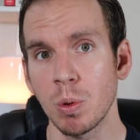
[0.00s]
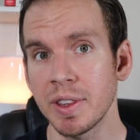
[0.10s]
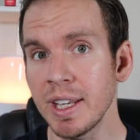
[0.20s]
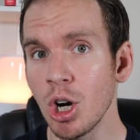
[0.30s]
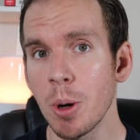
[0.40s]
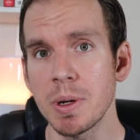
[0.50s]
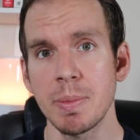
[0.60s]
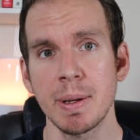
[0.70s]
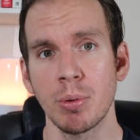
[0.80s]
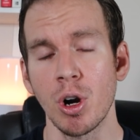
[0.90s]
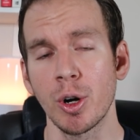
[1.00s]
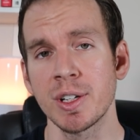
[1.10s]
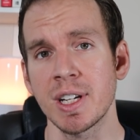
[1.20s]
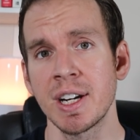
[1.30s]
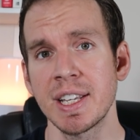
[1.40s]
where they hope to make
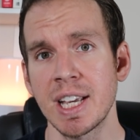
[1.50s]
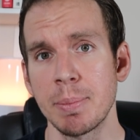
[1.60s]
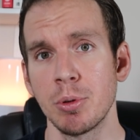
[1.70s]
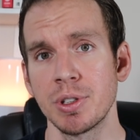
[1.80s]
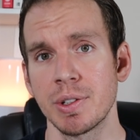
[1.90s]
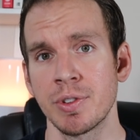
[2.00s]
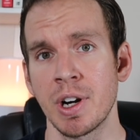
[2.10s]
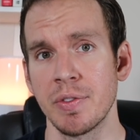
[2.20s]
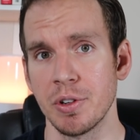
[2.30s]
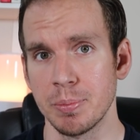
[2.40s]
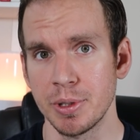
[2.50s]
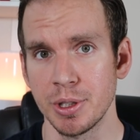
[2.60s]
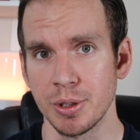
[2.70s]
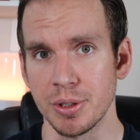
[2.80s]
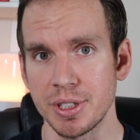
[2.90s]
progress on a couple of different of their
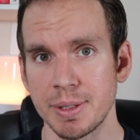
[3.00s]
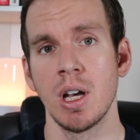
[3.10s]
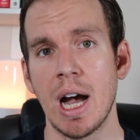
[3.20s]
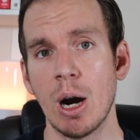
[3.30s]
bills.